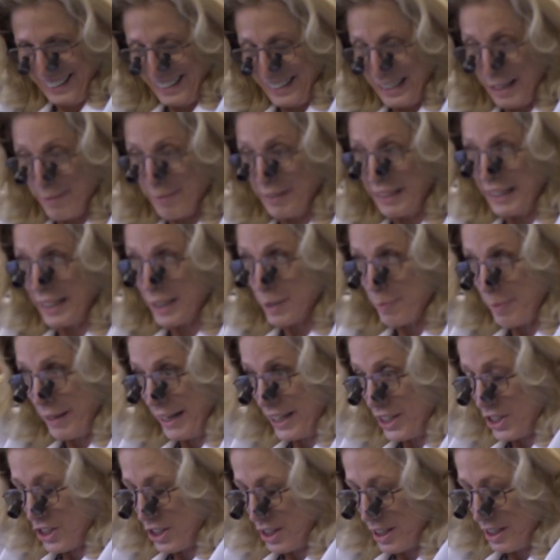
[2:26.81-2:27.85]
Now, my next
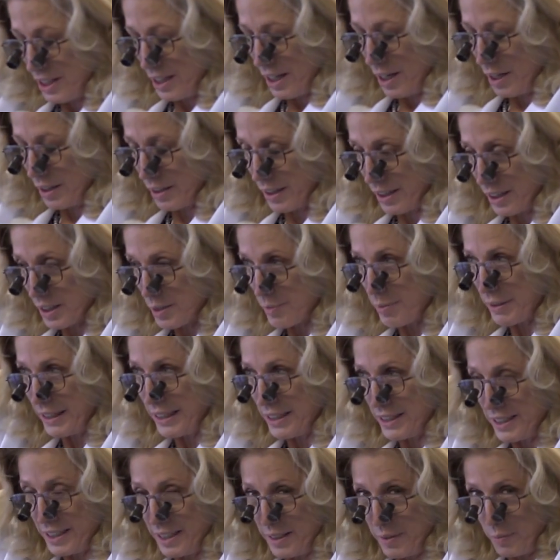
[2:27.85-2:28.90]
patient, I'm going to explain
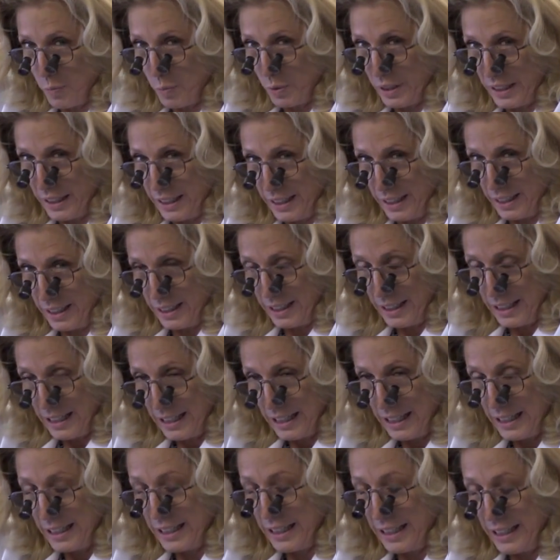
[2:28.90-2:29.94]
to him what he
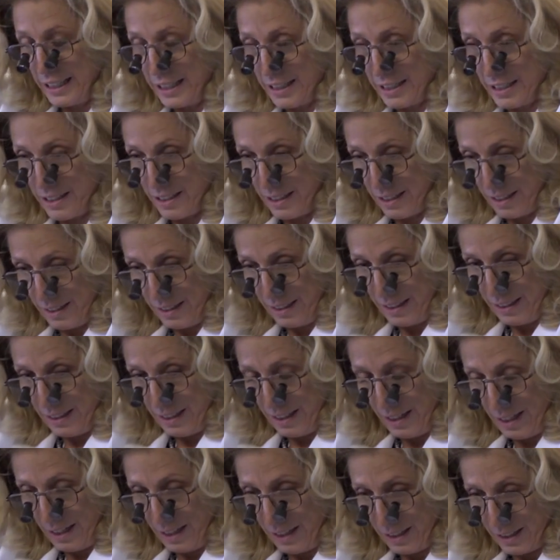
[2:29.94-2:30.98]
needs
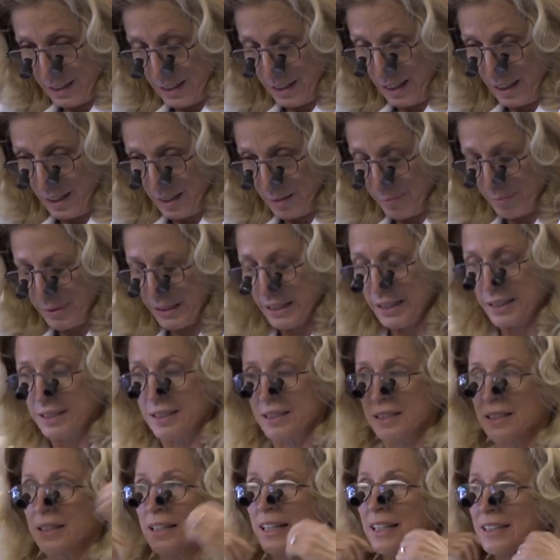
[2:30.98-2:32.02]
done
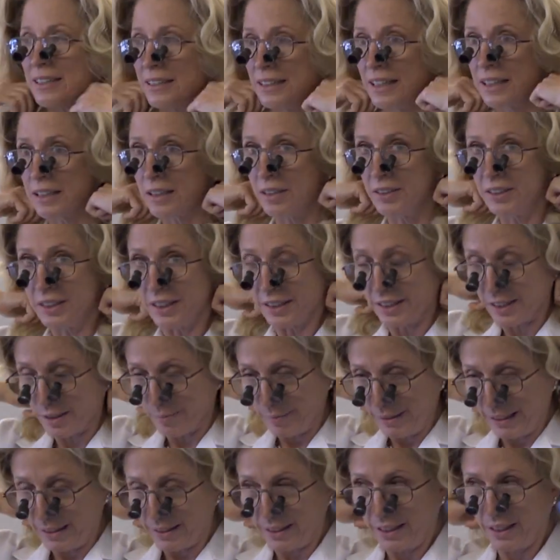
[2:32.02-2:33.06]
because he had a lot going on in his
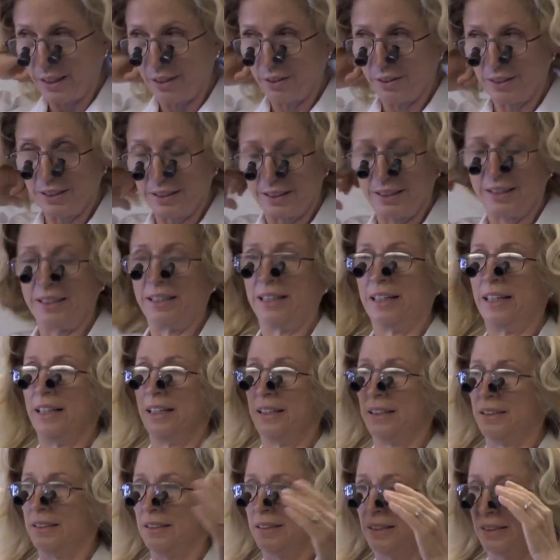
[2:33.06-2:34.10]
mouth. He thought that he
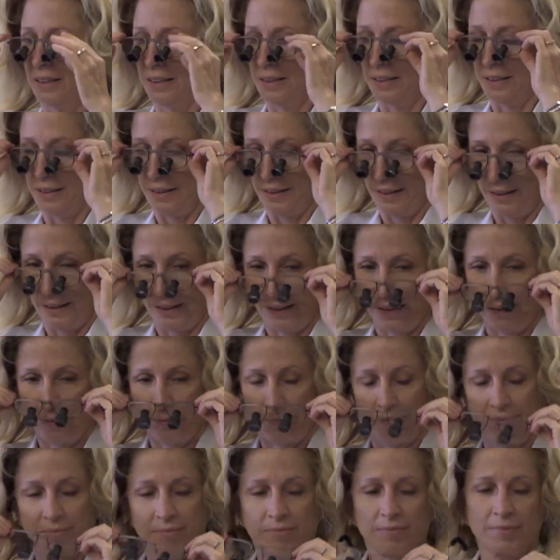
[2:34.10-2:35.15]
had a
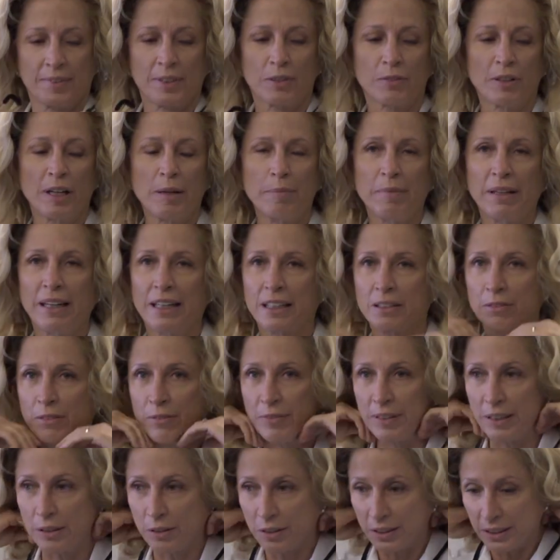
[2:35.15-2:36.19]
great mouth and we
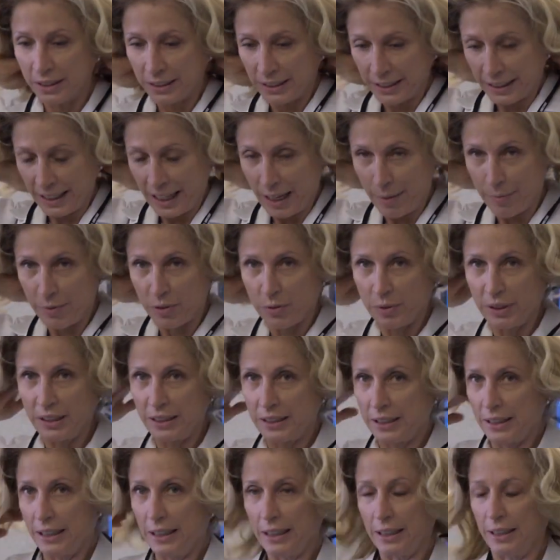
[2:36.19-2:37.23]
found all this decay between
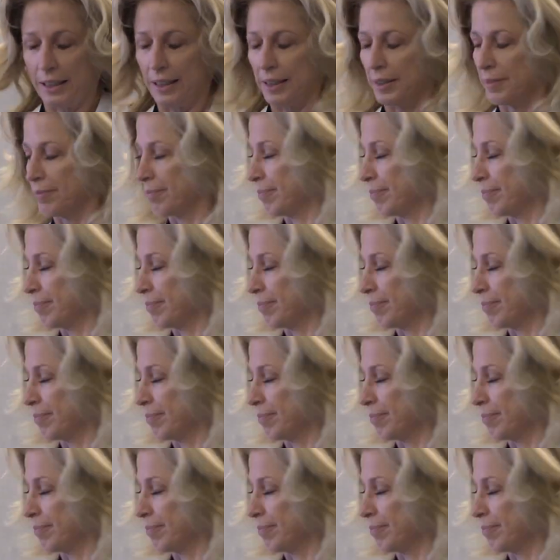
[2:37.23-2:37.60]
his teeth.